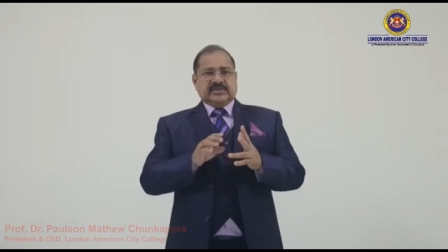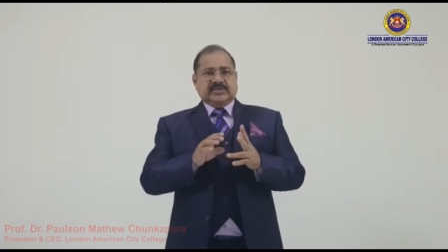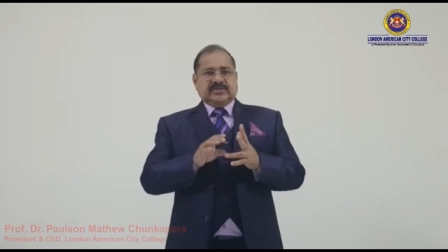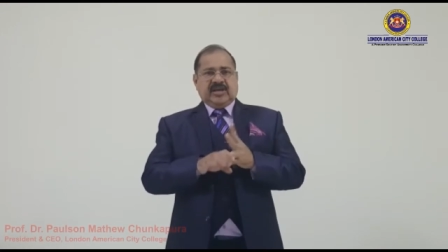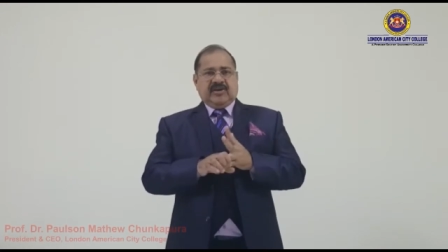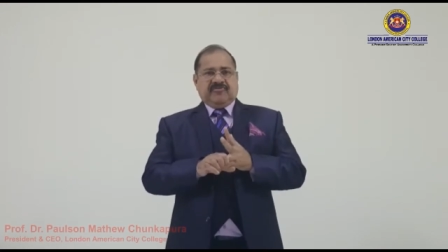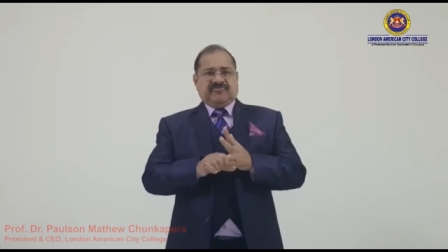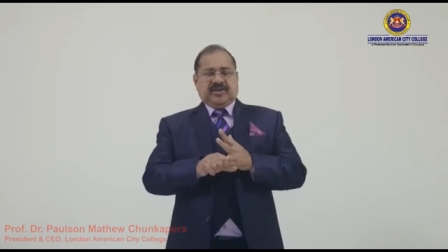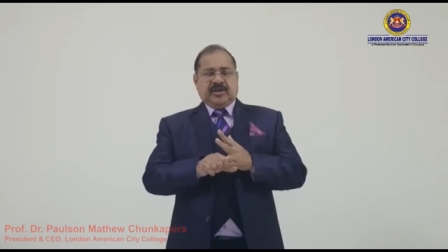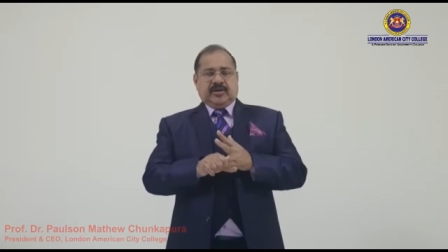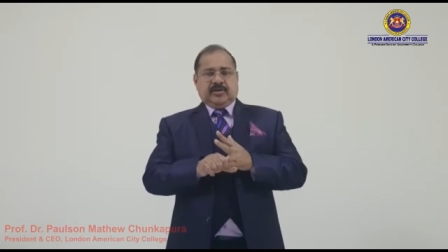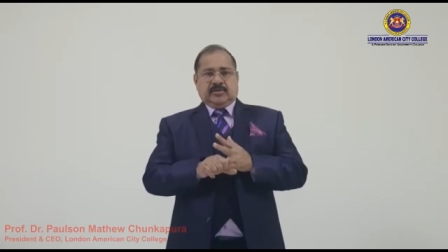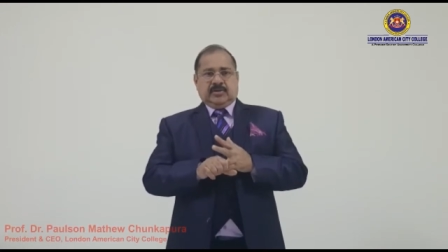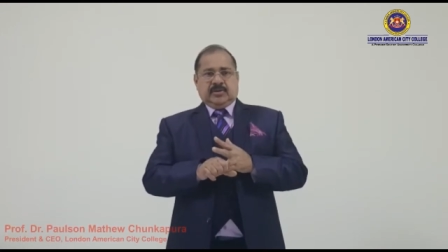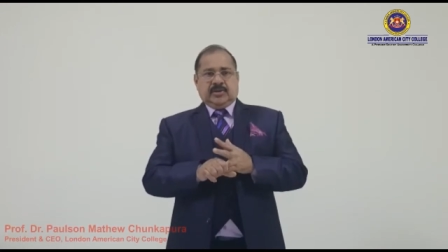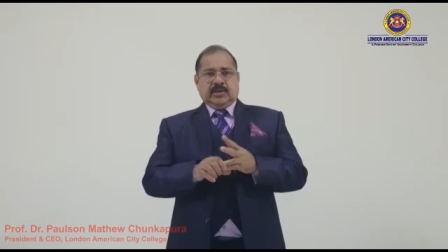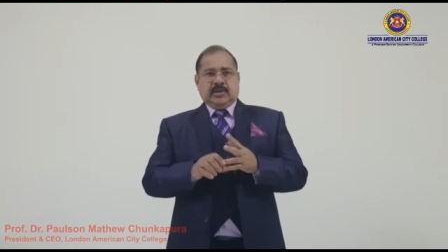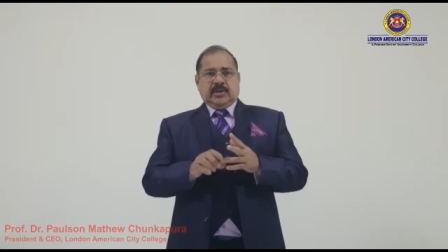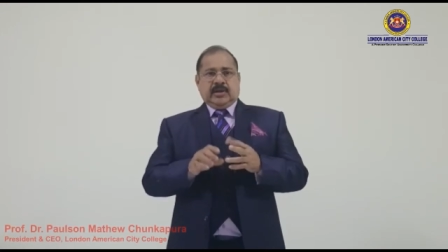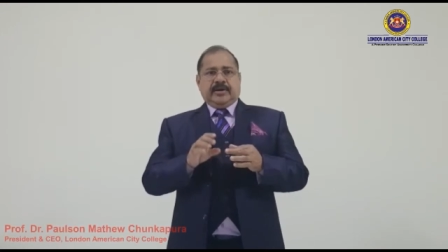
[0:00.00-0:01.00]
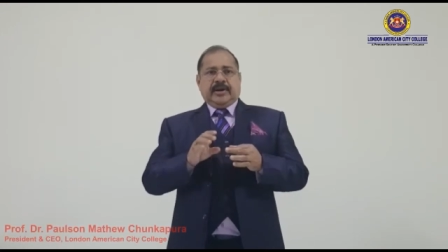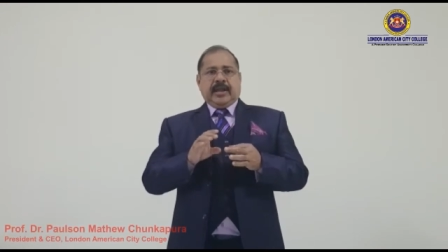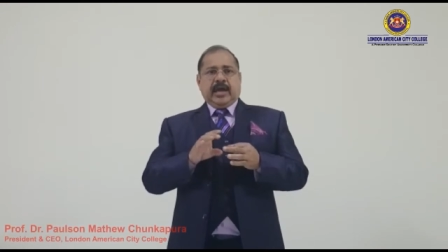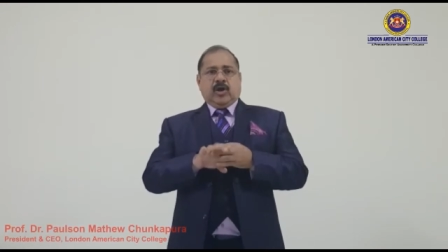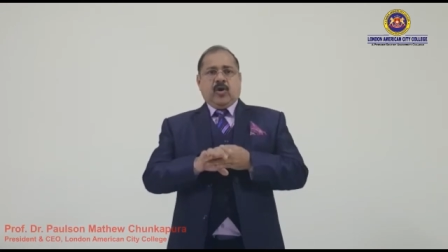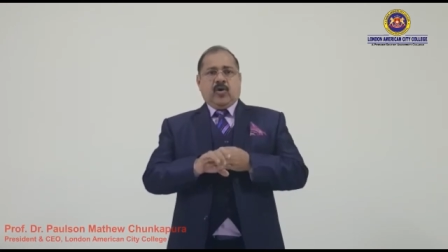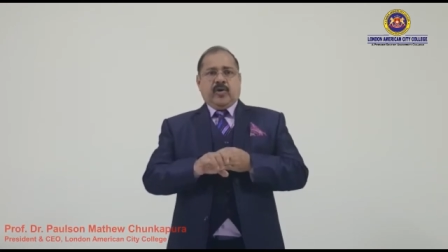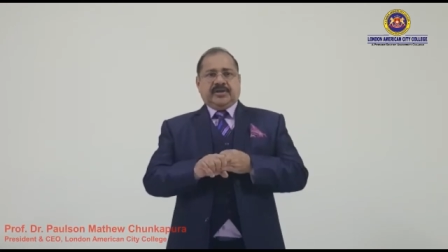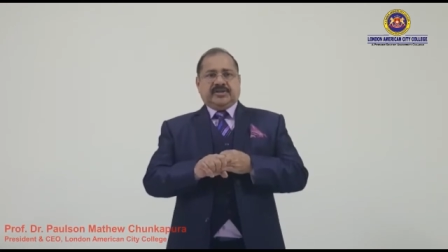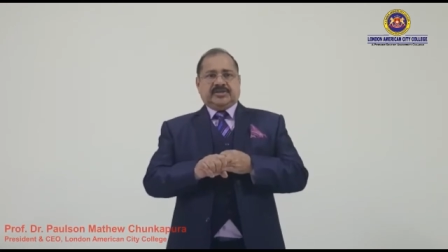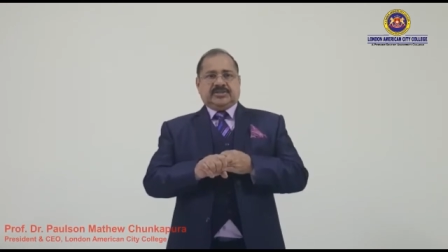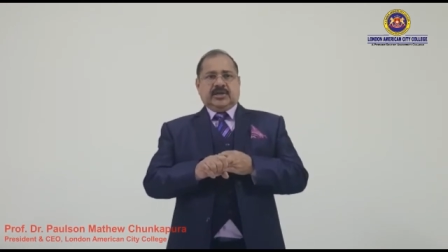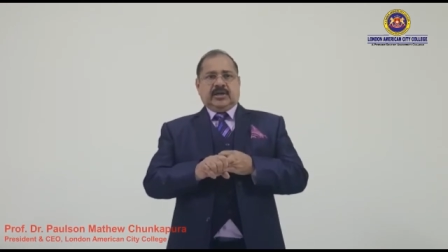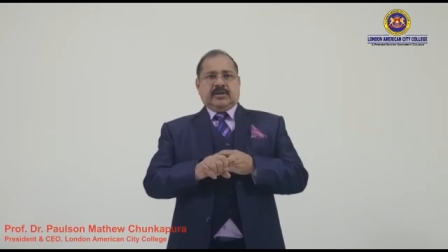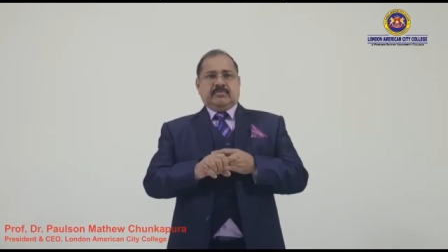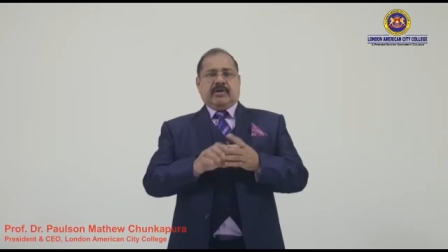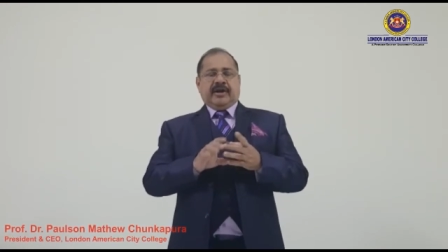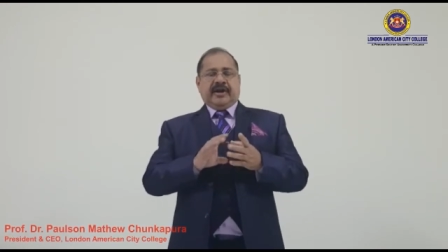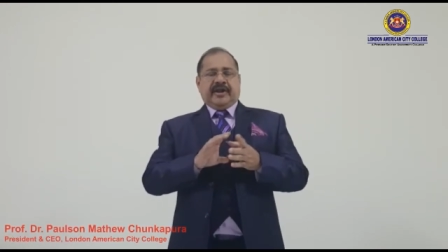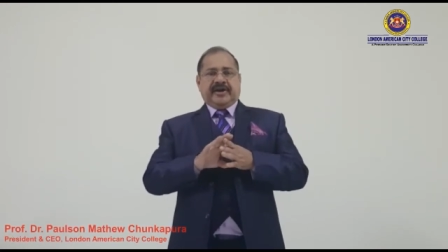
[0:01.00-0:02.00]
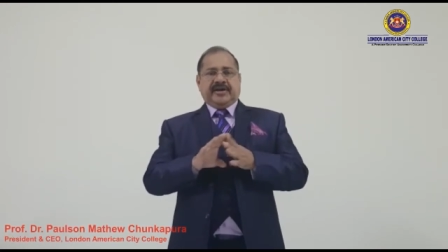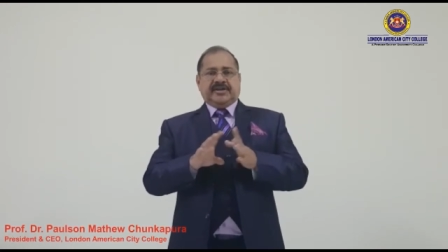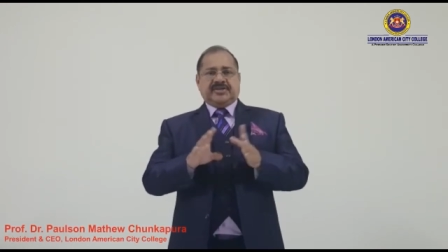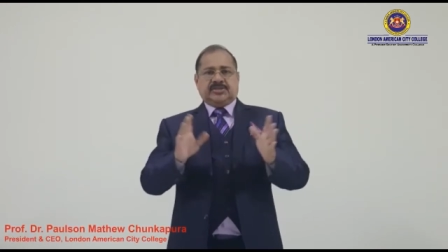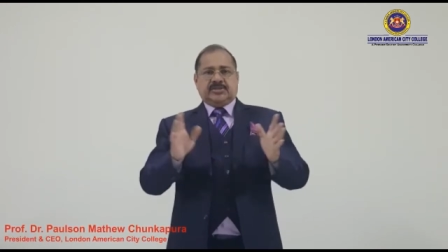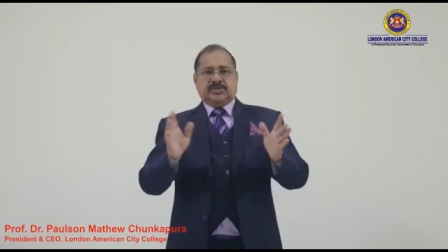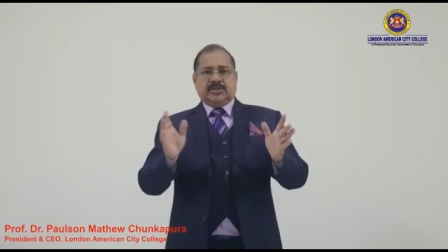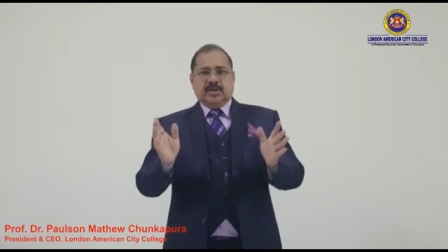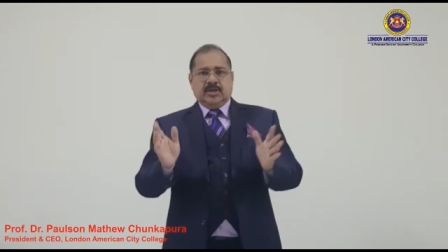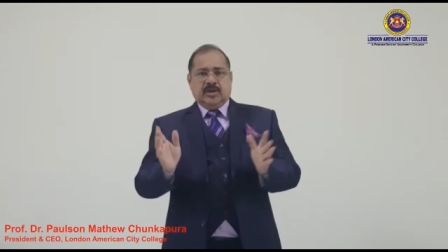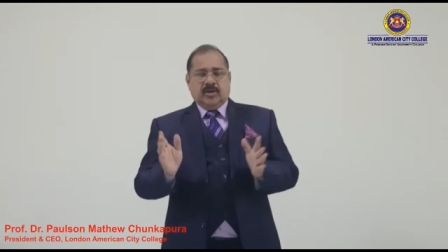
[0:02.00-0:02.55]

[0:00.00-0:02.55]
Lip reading: theft, dacoits and murderers.